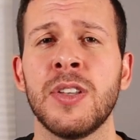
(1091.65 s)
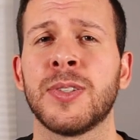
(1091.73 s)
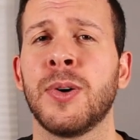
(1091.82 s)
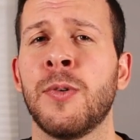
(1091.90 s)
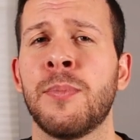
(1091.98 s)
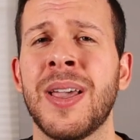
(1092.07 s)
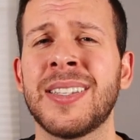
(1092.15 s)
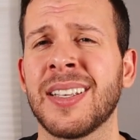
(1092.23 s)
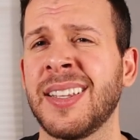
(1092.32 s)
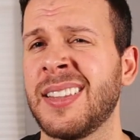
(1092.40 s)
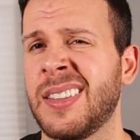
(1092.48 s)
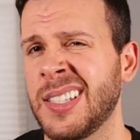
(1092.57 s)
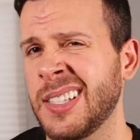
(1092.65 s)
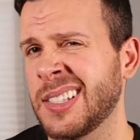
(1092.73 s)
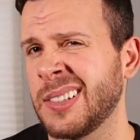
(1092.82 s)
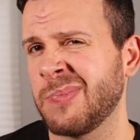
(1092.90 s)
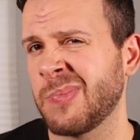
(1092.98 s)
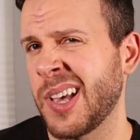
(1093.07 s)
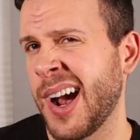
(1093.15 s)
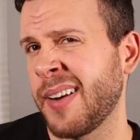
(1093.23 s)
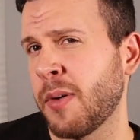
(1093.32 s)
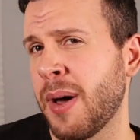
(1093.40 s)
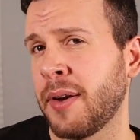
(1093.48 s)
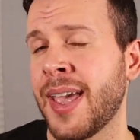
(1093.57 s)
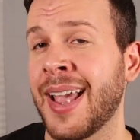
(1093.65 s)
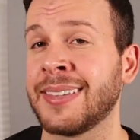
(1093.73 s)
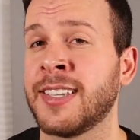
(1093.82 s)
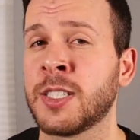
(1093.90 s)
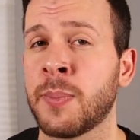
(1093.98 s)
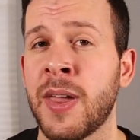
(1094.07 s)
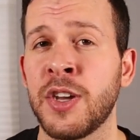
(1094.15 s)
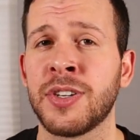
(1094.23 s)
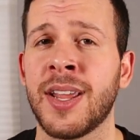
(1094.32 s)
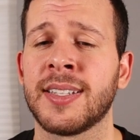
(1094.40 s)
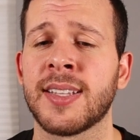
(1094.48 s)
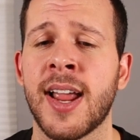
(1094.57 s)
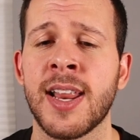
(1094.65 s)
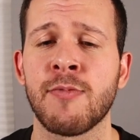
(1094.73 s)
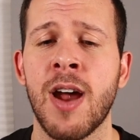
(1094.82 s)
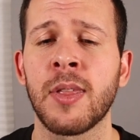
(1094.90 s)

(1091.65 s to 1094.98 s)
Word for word: So basically, this is kind of about anticipation anxiety.